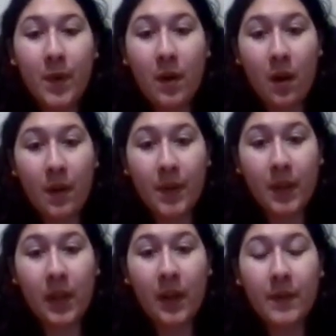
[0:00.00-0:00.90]
On the
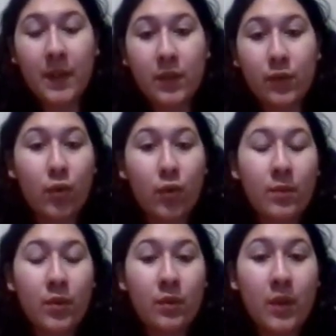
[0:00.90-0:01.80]
left is a
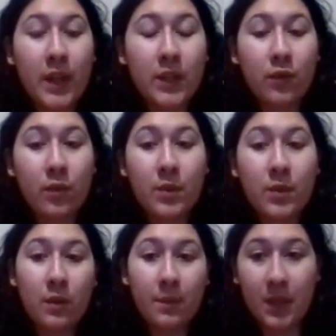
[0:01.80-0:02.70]
normal X
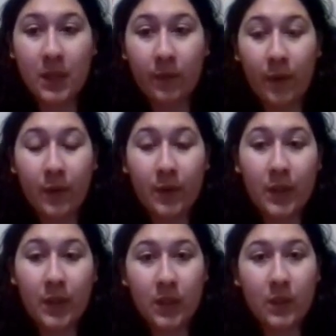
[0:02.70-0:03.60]
chromosome that is
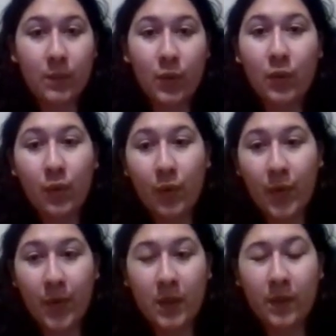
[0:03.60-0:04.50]
very smooth,
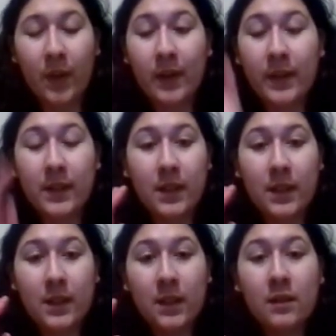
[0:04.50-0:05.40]
it's very
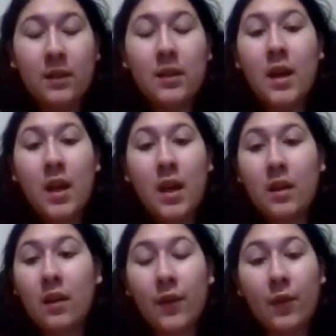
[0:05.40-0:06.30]
consistent. And
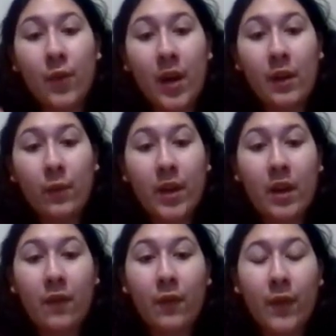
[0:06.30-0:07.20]
on the right, we
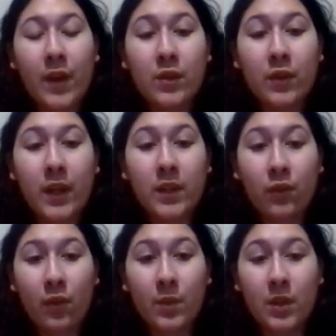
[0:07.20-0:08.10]
have a fragile X
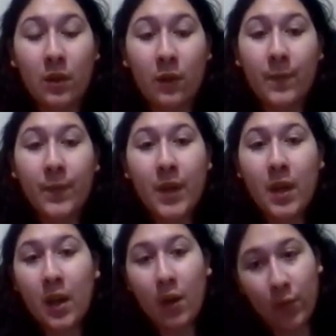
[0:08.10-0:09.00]
chromosome,
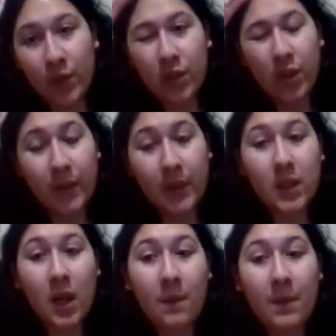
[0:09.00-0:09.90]
which on the
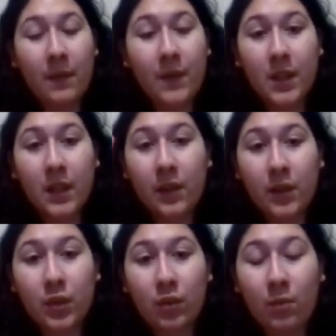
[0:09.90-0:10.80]
top, everything
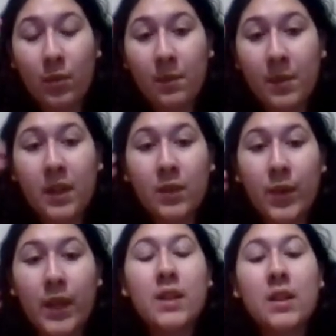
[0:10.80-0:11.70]
looks normal, but as we
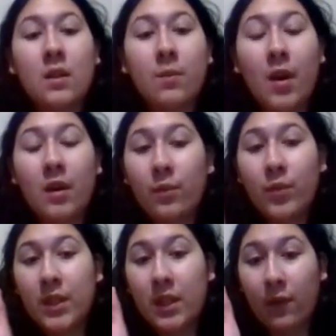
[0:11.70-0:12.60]
get to the bottom, we
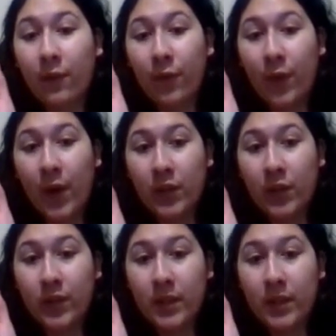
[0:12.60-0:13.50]
see a
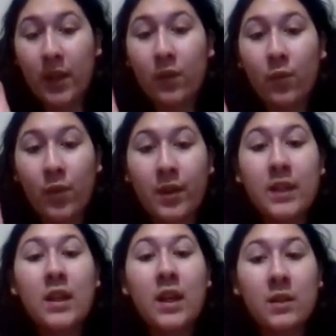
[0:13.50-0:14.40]
fragile site where
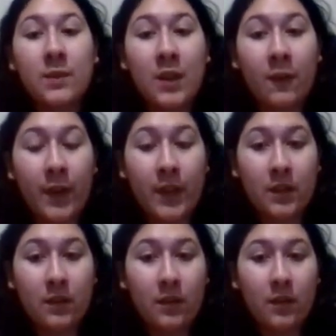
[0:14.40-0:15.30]
has been
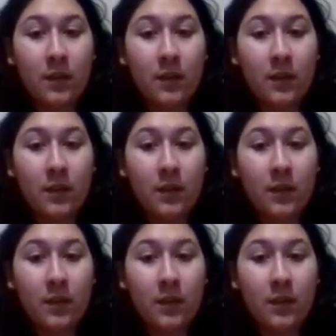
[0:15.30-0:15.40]
affected.